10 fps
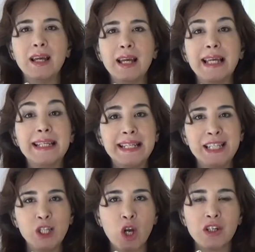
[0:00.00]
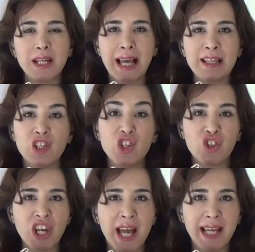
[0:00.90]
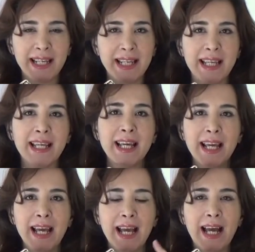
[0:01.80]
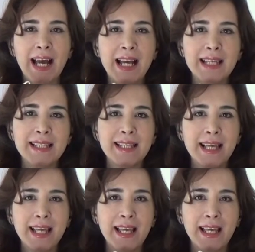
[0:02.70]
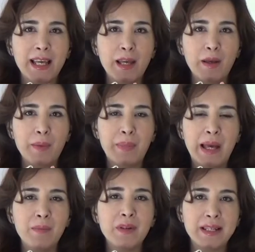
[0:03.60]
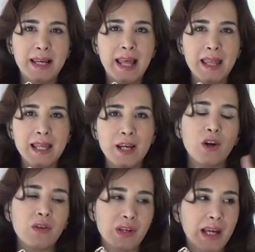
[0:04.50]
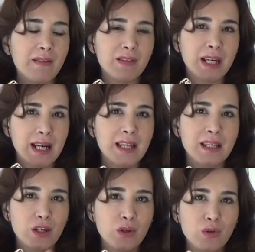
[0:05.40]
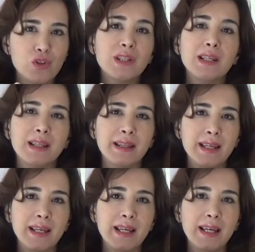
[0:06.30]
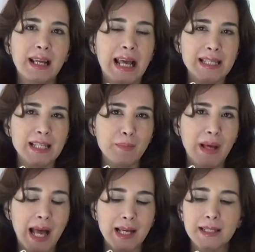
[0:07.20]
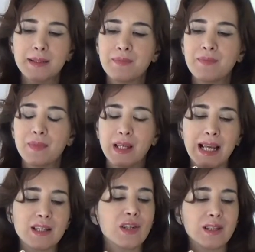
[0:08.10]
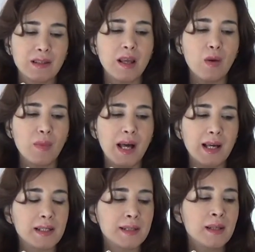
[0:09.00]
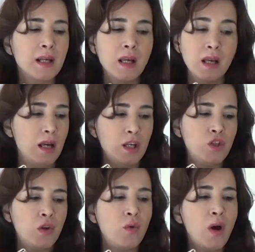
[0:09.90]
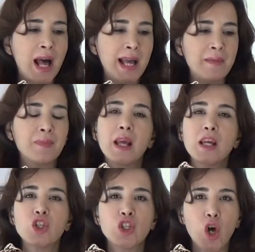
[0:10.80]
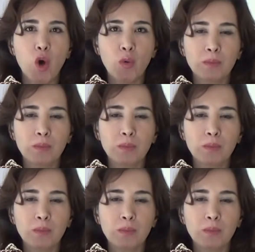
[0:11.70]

it is not as shiny as the pebbled leather or the caviar leather used in the classic bags, the classic Chanel bags. I don't know why. So,